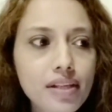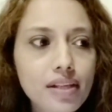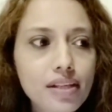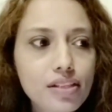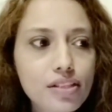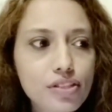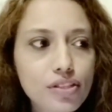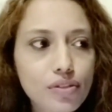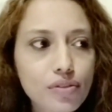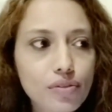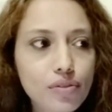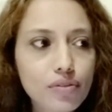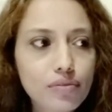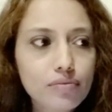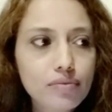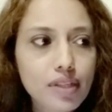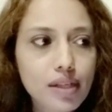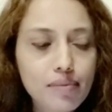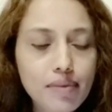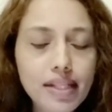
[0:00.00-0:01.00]
So
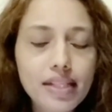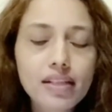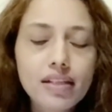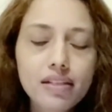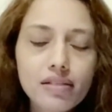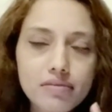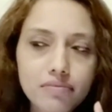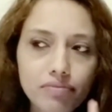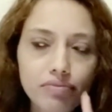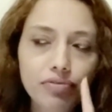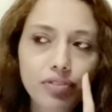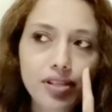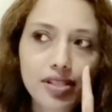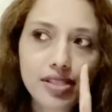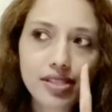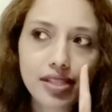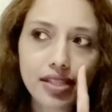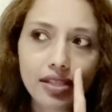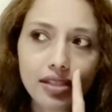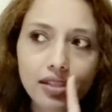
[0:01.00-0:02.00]
I'm like, first
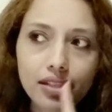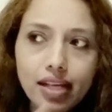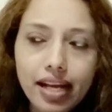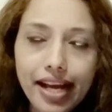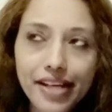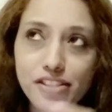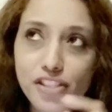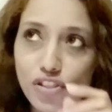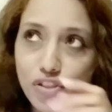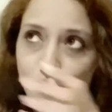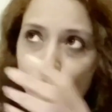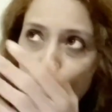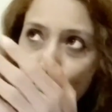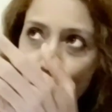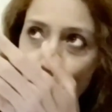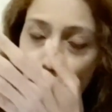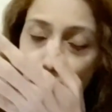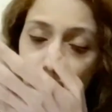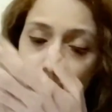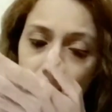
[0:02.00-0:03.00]
thing, I just
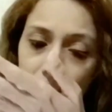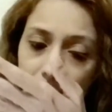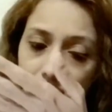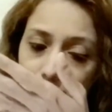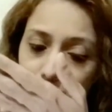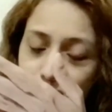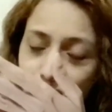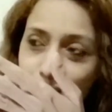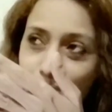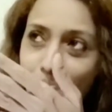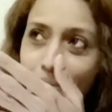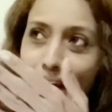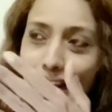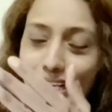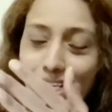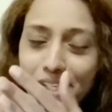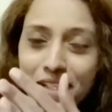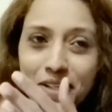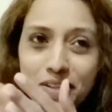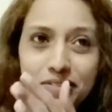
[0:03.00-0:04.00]
noted down the
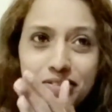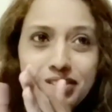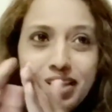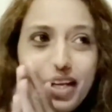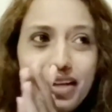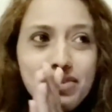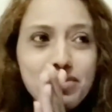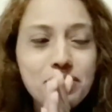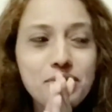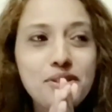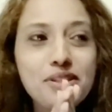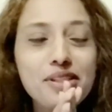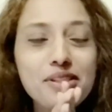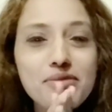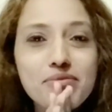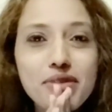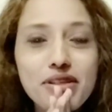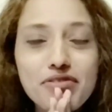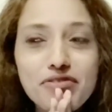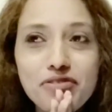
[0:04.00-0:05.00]
spelling of that word in
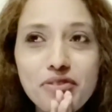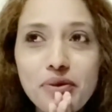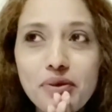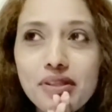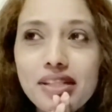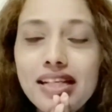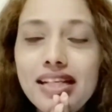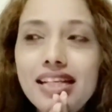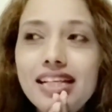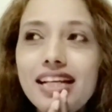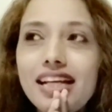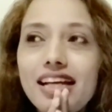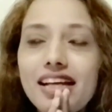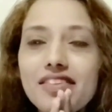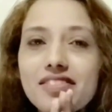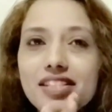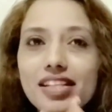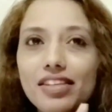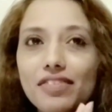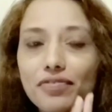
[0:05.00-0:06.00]
my phone. I
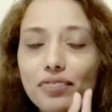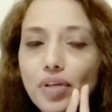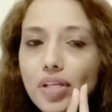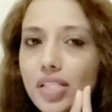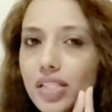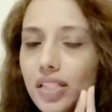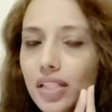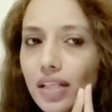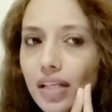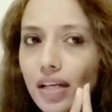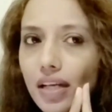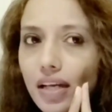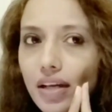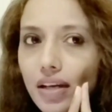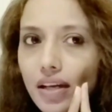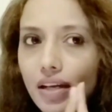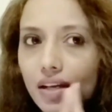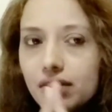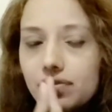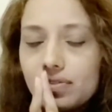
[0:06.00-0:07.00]
was like, first thing
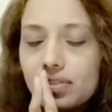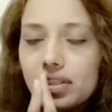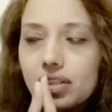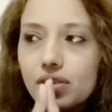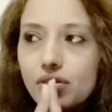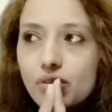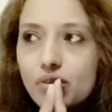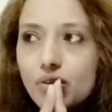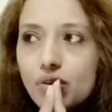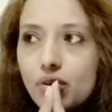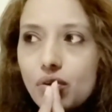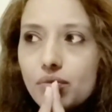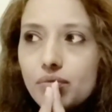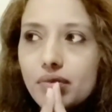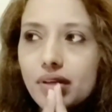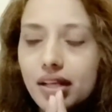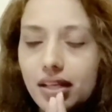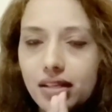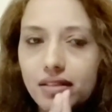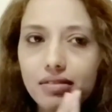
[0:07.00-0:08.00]
after I go home,
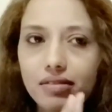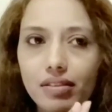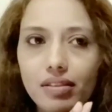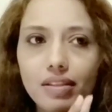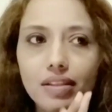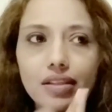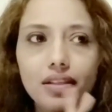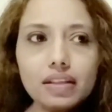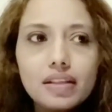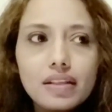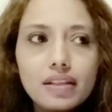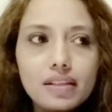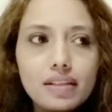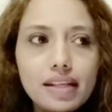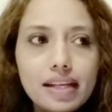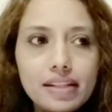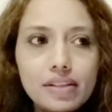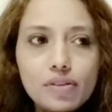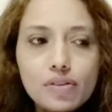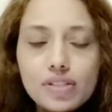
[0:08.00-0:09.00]

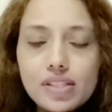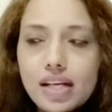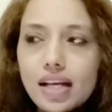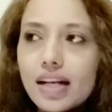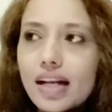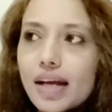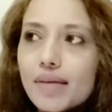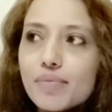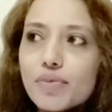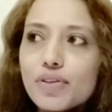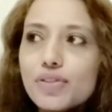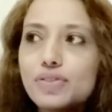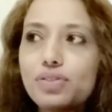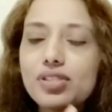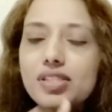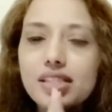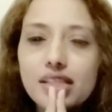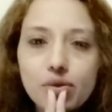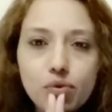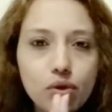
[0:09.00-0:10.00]
at the hotel, I'm going to
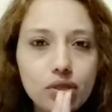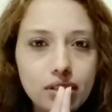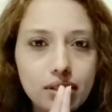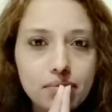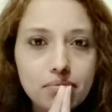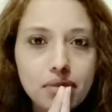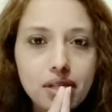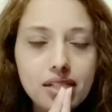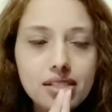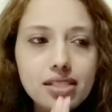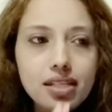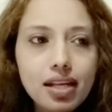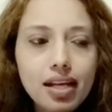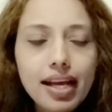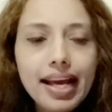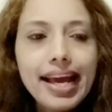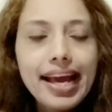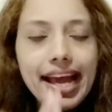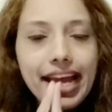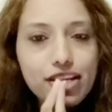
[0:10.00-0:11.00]
see what it means.
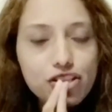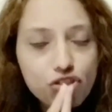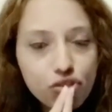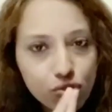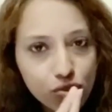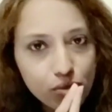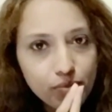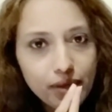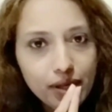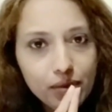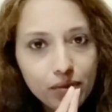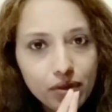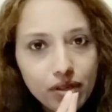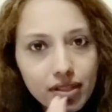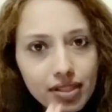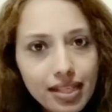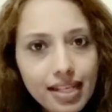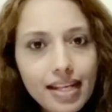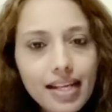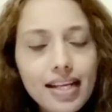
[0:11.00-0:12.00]
And true my word,
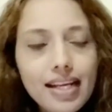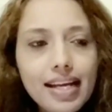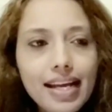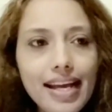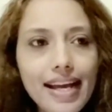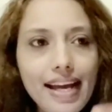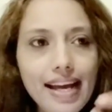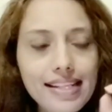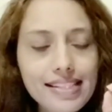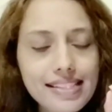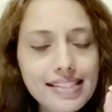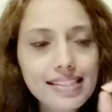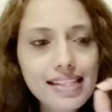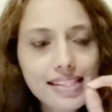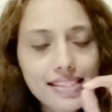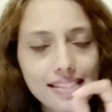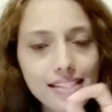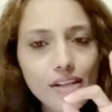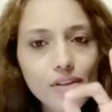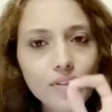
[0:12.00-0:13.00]

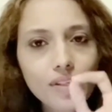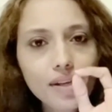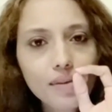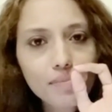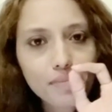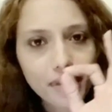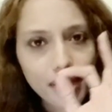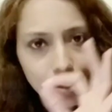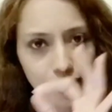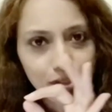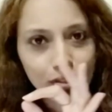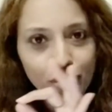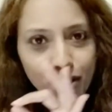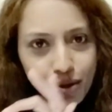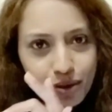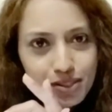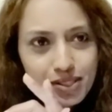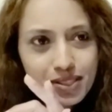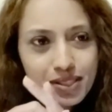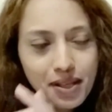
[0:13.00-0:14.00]

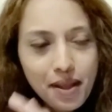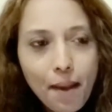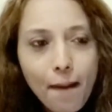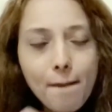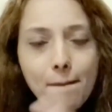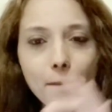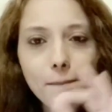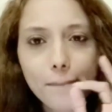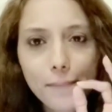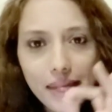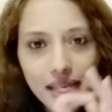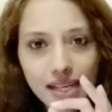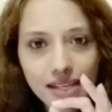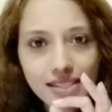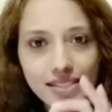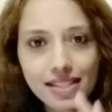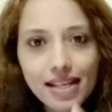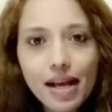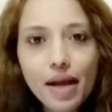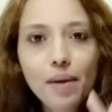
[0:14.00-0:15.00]
estacionamientos
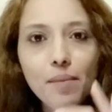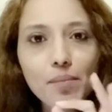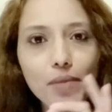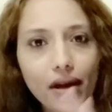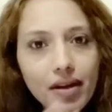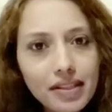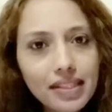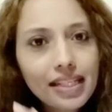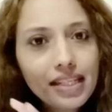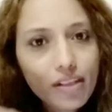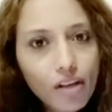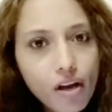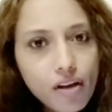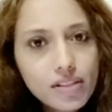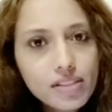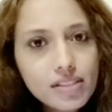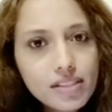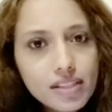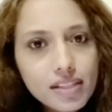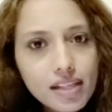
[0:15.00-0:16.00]
means parking
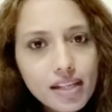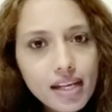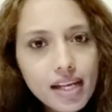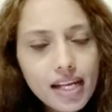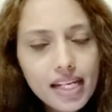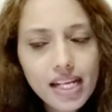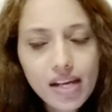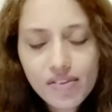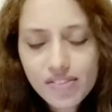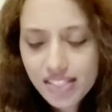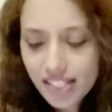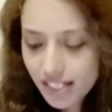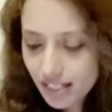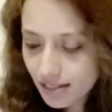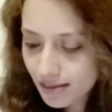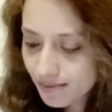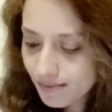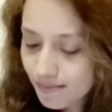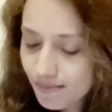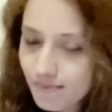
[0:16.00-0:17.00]
lots. And I was like,
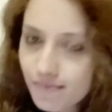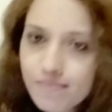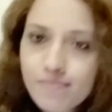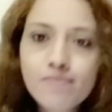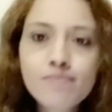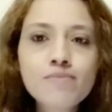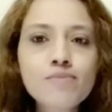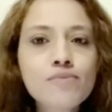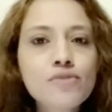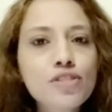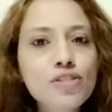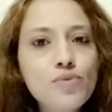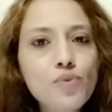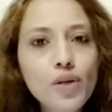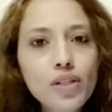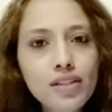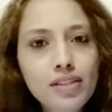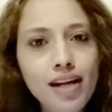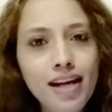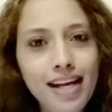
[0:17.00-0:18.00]

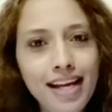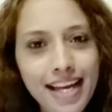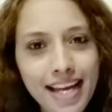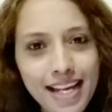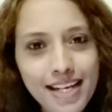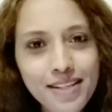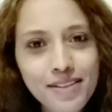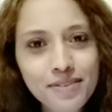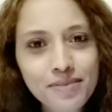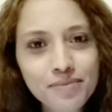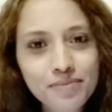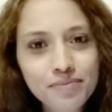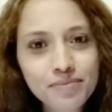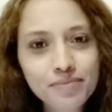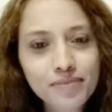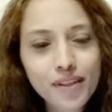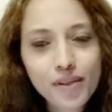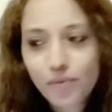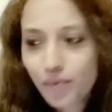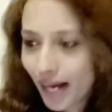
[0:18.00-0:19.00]
what the hell?
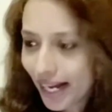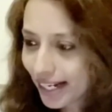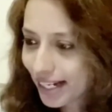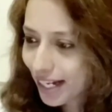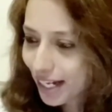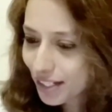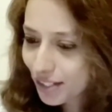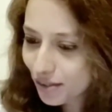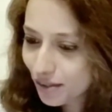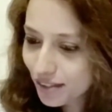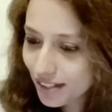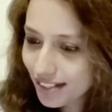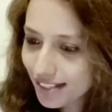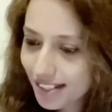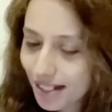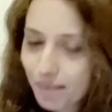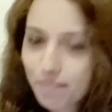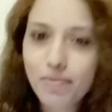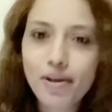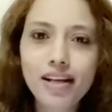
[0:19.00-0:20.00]
Why can't you just
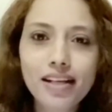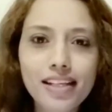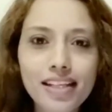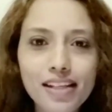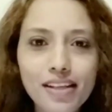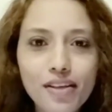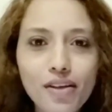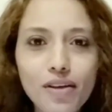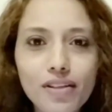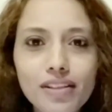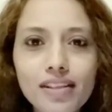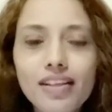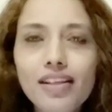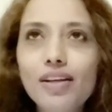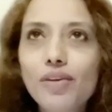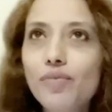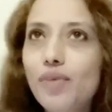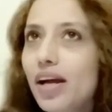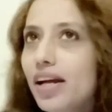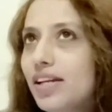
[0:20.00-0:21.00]
say parking lot?
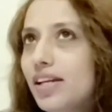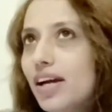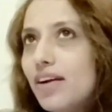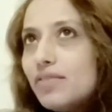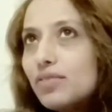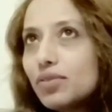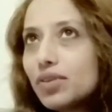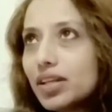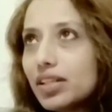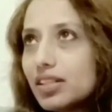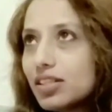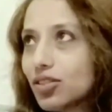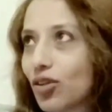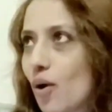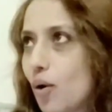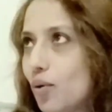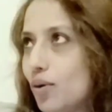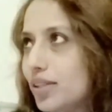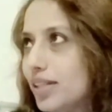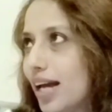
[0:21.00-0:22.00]
Why do you have to write this
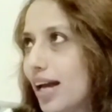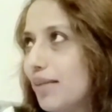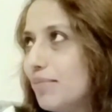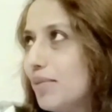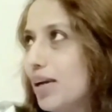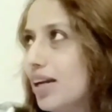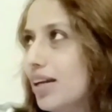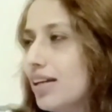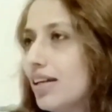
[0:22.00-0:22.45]
whole damn,